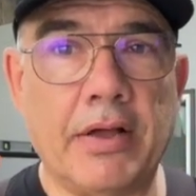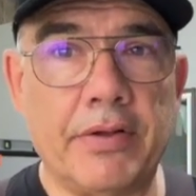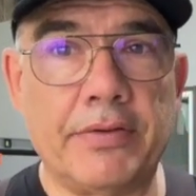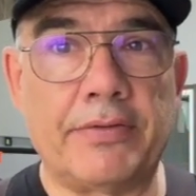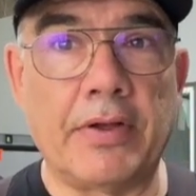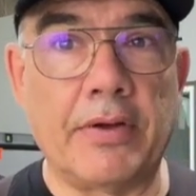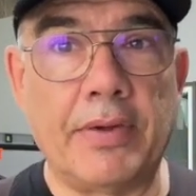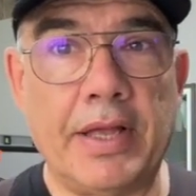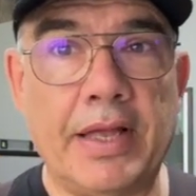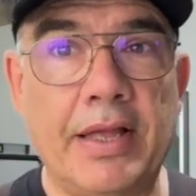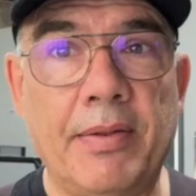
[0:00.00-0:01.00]
So
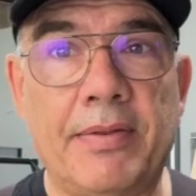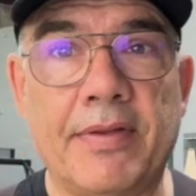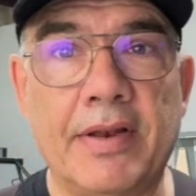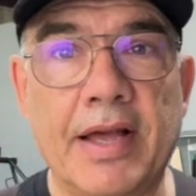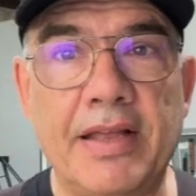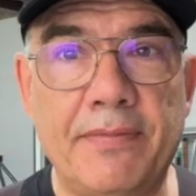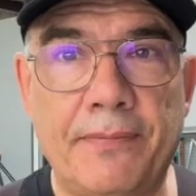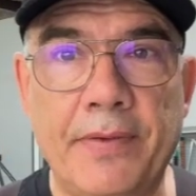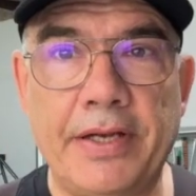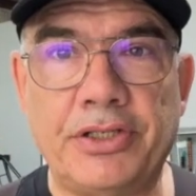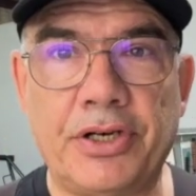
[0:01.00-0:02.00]
it's a nice
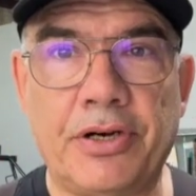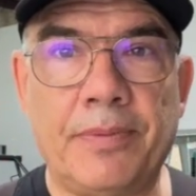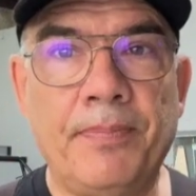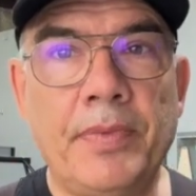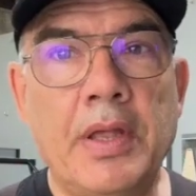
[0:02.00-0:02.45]
feature.